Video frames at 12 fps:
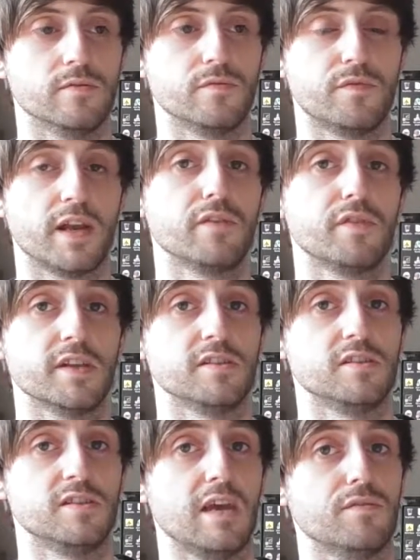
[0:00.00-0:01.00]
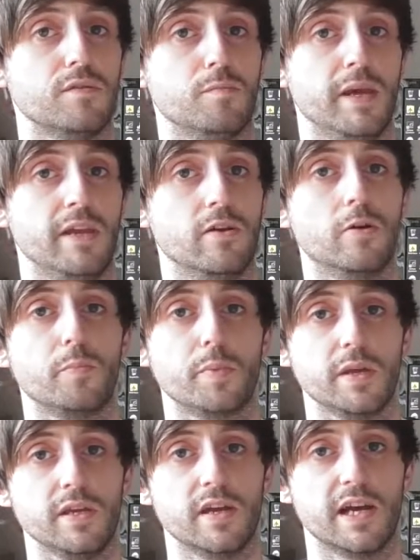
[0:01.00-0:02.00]
Final Fantasy VII may not
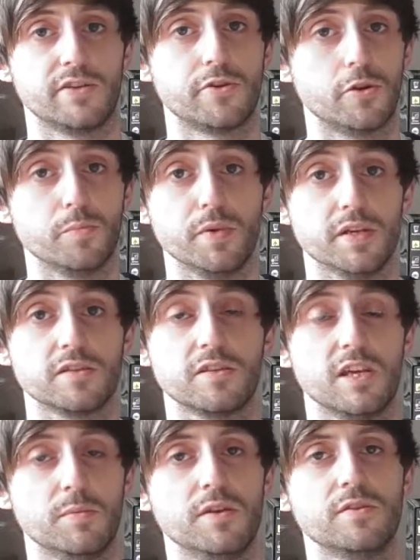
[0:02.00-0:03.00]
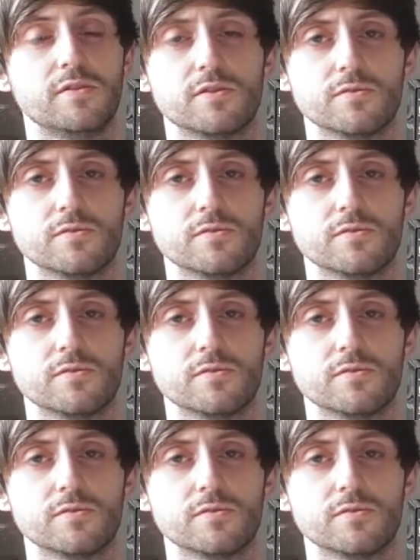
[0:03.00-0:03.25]
be a turn-based game either,